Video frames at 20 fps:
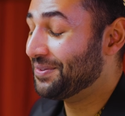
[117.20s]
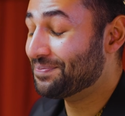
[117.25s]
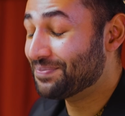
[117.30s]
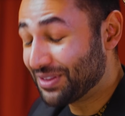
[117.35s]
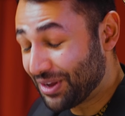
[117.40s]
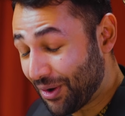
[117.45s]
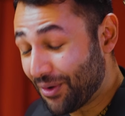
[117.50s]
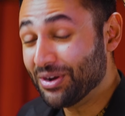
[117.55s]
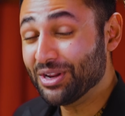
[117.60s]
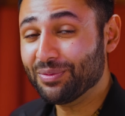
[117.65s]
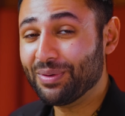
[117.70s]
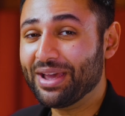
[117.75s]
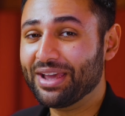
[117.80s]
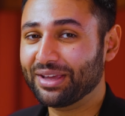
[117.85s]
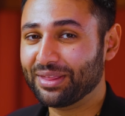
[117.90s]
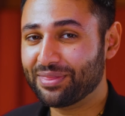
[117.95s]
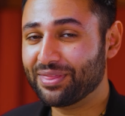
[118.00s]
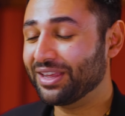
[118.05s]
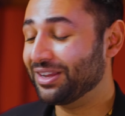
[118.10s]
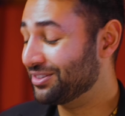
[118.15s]
The only way I can
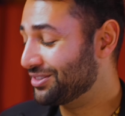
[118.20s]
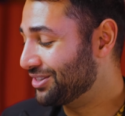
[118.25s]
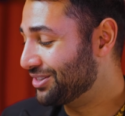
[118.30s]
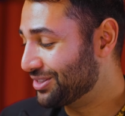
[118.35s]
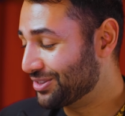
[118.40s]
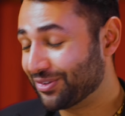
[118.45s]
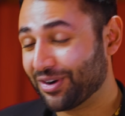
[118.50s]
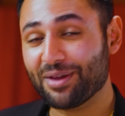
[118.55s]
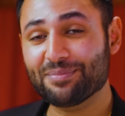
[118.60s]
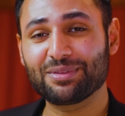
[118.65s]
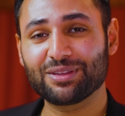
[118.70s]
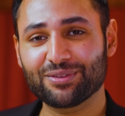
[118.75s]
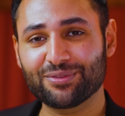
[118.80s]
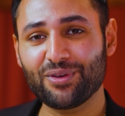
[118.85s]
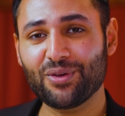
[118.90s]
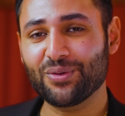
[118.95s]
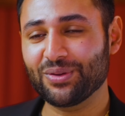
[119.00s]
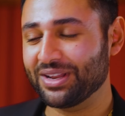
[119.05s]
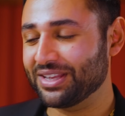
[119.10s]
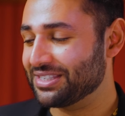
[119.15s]
think to describe this
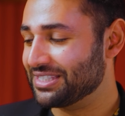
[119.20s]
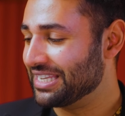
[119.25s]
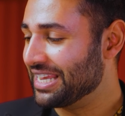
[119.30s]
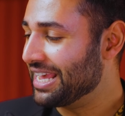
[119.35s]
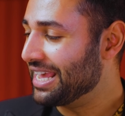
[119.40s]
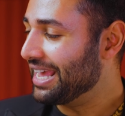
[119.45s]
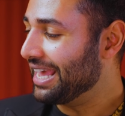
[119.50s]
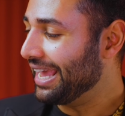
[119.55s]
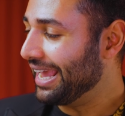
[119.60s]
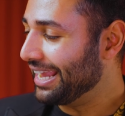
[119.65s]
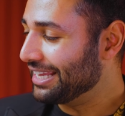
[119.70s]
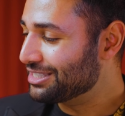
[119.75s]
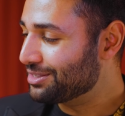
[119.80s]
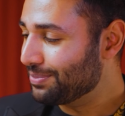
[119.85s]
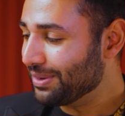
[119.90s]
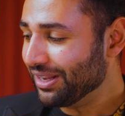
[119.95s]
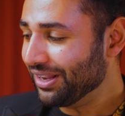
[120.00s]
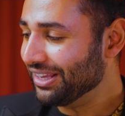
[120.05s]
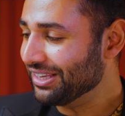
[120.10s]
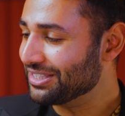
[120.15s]
phone is, it's a
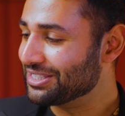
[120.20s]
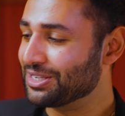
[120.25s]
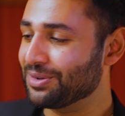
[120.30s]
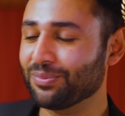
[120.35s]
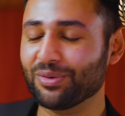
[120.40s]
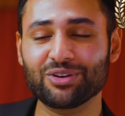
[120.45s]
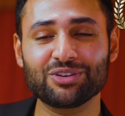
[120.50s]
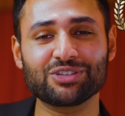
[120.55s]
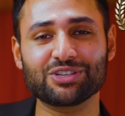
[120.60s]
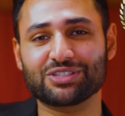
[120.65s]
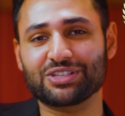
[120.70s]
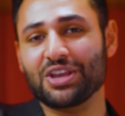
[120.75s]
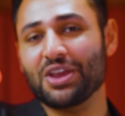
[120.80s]
bit like someone just